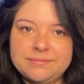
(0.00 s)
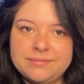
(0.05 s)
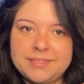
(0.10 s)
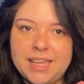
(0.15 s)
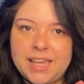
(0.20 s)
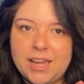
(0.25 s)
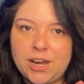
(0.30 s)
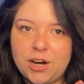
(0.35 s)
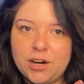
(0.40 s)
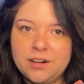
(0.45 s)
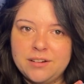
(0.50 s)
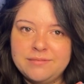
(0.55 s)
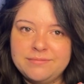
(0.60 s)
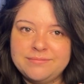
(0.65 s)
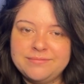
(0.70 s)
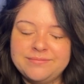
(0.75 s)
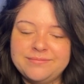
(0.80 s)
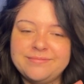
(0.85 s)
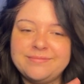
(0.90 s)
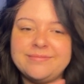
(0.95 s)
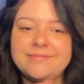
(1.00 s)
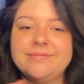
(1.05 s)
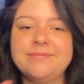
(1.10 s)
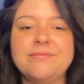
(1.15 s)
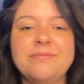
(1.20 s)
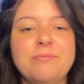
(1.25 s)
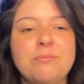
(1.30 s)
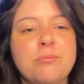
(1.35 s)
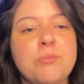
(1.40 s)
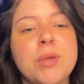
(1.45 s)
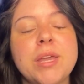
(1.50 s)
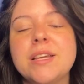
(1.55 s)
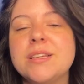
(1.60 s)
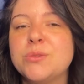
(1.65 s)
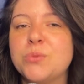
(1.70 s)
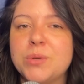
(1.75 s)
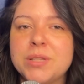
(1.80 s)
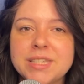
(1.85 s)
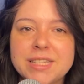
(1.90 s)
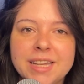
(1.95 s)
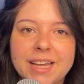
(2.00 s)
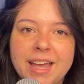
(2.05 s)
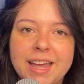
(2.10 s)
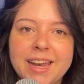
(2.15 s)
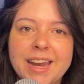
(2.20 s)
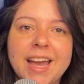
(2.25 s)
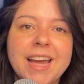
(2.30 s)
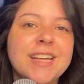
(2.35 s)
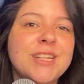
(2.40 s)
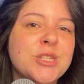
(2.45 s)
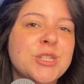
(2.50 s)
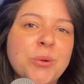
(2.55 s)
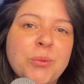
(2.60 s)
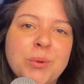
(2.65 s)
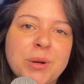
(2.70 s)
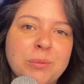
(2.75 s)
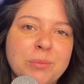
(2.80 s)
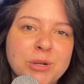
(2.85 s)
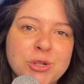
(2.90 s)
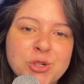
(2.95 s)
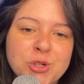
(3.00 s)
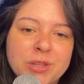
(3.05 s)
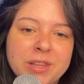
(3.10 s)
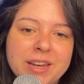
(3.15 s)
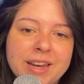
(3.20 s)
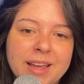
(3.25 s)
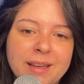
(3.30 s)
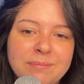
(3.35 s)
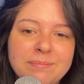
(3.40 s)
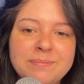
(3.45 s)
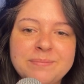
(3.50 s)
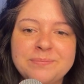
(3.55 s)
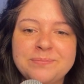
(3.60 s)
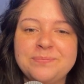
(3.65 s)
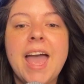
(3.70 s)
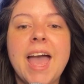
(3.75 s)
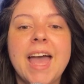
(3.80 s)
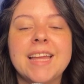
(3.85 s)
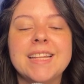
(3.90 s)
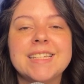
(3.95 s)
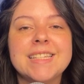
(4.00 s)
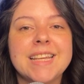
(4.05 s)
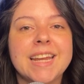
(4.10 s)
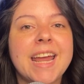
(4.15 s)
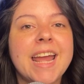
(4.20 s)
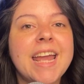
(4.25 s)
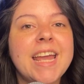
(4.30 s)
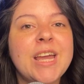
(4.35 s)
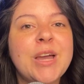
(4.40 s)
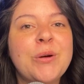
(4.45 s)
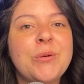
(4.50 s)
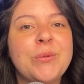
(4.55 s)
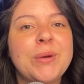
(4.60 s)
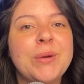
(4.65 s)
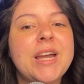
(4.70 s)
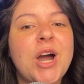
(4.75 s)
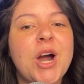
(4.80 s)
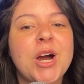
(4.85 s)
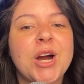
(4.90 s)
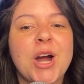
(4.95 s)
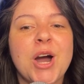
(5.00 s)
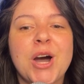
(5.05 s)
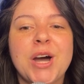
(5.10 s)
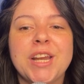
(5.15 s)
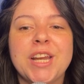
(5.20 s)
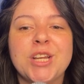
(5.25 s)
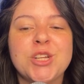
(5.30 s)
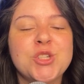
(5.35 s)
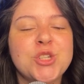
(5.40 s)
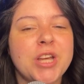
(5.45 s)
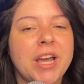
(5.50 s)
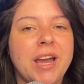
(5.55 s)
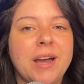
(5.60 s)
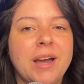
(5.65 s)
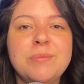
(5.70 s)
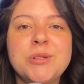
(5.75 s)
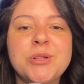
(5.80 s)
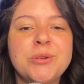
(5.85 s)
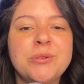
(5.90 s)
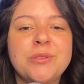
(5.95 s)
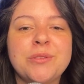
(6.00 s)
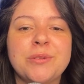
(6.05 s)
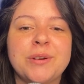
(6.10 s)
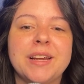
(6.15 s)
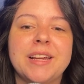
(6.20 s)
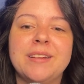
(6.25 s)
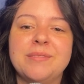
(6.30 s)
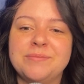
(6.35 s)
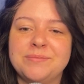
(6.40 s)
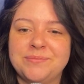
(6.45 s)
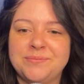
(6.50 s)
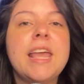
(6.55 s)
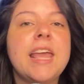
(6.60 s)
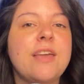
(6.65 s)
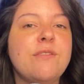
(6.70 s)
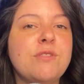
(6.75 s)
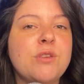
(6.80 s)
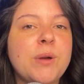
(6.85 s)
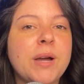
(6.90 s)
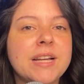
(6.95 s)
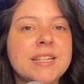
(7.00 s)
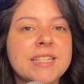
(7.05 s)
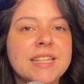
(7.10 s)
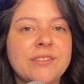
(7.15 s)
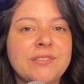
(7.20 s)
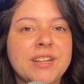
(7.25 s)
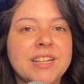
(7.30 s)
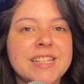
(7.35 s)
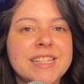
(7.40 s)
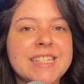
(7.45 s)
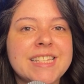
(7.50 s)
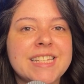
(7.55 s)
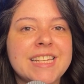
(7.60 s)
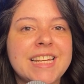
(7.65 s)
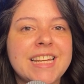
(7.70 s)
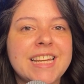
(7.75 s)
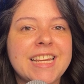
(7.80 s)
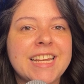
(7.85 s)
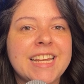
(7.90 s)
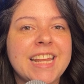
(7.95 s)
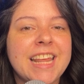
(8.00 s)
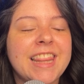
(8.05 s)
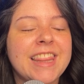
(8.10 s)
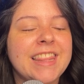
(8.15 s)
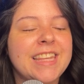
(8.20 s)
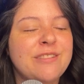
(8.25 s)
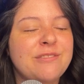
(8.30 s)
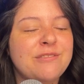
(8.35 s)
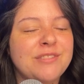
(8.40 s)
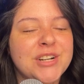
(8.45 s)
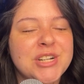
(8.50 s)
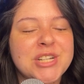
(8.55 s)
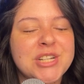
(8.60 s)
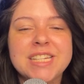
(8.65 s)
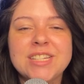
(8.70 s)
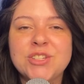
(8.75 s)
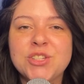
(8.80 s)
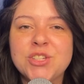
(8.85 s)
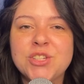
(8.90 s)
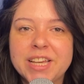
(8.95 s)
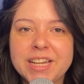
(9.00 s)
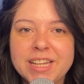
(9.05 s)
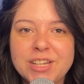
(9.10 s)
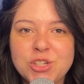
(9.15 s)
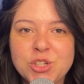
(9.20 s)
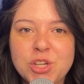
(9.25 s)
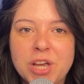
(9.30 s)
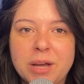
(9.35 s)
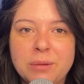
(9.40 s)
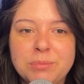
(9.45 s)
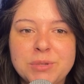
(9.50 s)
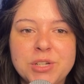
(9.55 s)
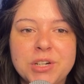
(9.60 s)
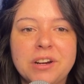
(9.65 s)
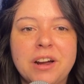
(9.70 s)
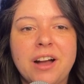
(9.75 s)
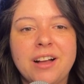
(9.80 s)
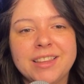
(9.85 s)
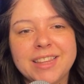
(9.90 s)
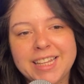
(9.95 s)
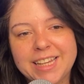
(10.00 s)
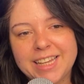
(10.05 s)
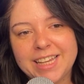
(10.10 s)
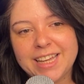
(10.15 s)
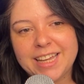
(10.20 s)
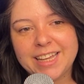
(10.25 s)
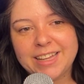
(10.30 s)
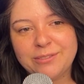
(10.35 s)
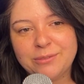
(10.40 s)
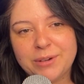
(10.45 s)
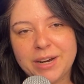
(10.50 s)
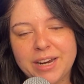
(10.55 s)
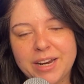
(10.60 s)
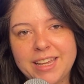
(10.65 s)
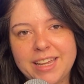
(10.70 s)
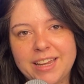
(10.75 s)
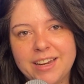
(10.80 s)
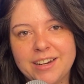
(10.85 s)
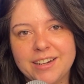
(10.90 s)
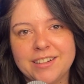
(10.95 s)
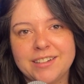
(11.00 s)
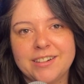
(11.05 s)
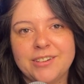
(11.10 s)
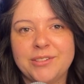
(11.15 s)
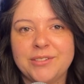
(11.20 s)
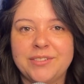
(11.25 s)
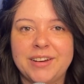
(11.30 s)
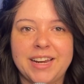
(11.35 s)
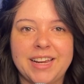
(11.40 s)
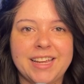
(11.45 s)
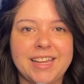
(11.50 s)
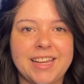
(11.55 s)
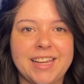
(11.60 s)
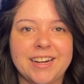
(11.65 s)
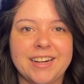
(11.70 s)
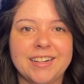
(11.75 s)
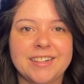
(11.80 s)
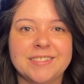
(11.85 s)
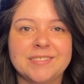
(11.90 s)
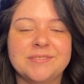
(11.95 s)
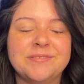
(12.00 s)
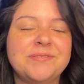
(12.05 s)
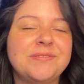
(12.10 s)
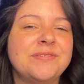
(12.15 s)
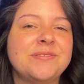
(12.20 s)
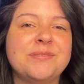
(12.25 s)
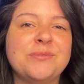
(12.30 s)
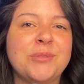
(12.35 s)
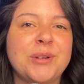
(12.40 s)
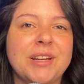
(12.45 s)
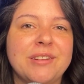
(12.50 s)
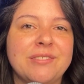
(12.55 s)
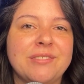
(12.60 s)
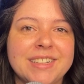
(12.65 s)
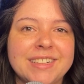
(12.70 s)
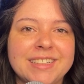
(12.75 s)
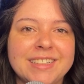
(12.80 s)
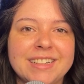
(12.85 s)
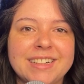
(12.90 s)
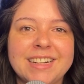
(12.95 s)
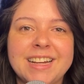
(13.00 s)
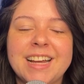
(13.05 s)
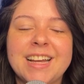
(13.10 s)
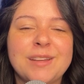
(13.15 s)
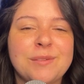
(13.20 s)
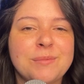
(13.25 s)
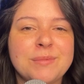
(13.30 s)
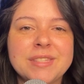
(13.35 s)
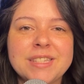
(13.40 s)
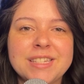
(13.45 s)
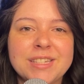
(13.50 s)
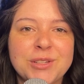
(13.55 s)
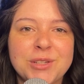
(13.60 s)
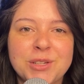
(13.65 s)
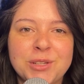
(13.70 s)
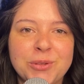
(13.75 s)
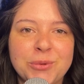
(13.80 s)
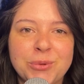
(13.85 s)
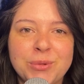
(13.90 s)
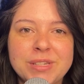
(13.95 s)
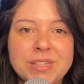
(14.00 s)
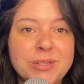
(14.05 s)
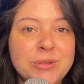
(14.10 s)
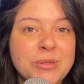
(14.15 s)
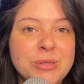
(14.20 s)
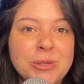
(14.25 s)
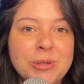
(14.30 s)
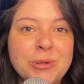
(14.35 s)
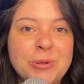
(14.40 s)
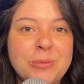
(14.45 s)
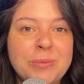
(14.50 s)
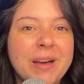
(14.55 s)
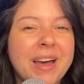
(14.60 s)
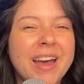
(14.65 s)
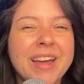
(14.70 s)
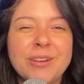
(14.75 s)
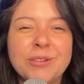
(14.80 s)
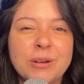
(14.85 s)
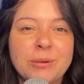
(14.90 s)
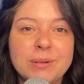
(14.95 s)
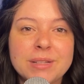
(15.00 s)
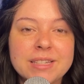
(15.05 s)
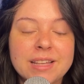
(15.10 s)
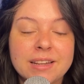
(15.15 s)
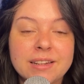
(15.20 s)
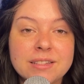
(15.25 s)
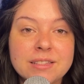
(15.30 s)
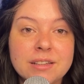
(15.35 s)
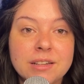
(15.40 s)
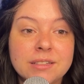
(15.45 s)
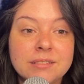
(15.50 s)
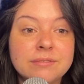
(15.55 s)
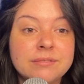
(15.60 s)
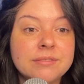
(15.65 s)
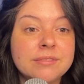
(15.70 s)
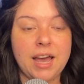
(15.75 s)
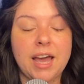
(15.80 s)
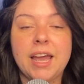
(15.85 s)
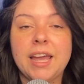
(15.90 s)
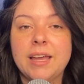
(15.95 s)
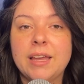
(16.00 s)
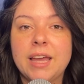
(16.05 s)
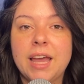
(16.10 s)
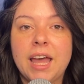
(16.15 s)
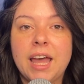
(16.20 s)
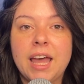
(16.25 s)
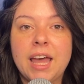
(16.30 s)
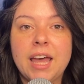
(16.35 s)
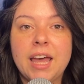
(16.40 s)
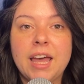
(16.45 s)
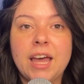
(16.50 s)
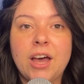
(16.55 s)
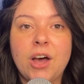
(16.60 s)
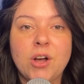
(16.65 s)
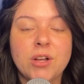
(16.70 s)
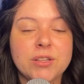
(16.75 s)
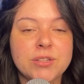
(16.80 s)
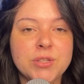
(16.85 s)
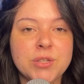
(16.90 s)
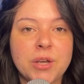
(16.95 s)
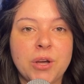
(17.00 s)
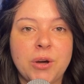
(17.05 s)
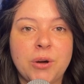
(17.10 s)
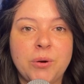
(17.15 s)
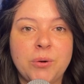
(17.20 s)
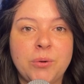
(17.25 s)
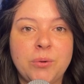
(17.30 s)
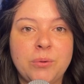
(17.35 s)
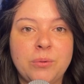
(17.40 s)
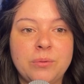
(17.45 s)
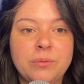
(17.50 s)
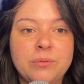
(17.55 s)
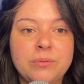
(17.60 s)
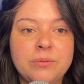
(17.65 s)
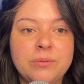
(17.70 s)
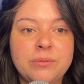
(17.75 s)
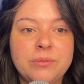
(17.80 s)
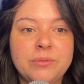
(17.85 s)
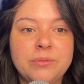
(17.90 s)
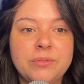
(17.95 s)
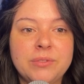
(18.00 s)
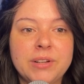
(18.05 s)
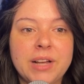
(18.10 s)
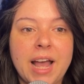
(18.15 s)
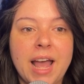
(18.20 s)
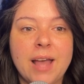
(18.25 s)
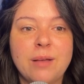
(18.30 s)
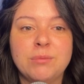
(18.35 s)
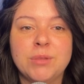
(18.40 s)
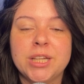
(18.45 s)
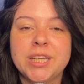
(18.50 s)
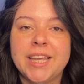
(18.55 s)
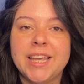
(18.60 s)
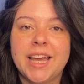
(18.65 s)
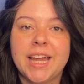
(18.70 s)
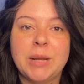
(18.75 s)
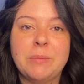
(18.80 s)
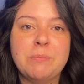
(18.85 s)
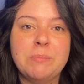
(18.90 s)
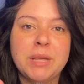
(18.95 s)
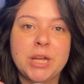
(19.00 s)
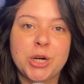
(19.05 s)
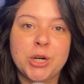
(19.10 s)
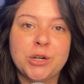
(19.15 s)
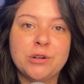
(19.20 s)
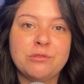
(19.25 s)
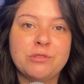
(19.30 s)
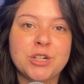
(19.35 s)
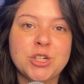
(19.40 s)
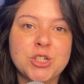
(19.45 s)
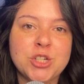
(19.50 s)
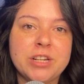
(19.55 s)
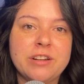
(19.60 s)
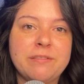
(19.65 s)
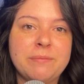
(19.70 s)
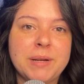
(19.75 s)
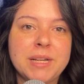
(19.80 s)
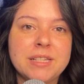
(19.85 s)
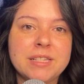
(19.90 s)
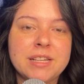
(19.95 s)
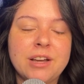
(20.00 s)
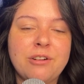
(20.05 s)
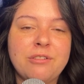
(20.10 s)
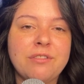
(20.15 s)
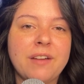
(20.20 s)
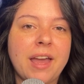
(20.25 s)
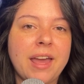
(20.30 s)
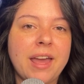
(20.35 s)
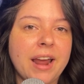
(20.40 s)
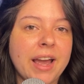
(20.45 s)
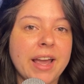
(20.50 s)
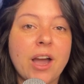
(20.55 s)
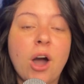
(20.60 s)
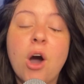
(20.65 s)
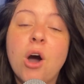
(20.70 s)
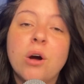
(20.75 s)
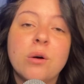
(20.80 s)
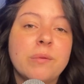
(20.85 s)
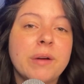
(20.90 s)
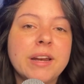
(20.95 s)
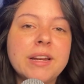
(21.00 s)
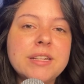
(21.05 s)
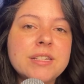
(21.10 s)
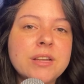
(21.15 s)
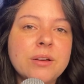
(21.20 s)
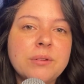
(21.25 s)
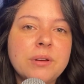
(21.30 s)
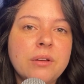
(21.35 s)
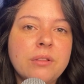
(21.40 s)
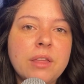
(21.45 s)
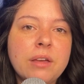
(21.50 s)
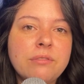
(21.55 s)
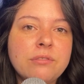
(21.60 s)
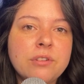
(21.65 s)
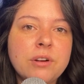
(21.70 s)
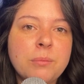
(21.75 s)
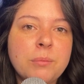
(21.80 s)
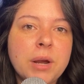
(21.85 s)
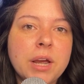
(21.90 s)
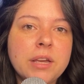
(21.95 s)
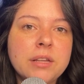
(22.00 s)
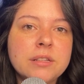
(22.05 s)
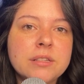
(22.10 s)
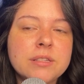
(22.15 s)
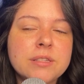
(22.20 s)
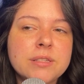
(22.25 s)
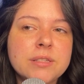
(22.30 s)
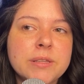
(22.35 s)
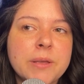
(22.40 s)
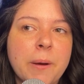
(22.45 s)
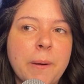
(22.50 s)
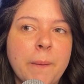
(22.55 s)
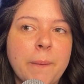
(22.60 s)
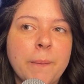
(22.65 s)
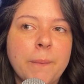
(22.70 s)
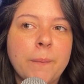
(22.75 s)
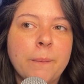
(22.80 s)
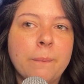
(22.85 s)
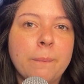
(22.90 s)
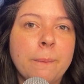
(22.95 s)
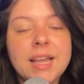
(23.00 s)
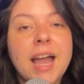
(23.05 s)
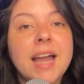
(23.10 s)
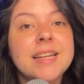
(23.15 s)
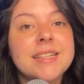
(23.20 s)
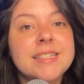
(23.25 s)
here, because once again, I don't want to butcher the name. And today we are on chapter 3. If you guys have not seen the first and second chapter, I'll link it right here or right here, whatever. I'm still new to YouTube. I don't know what site it's on. I also I'm looking at a mirrored version of myself and I already don't know left from right, so I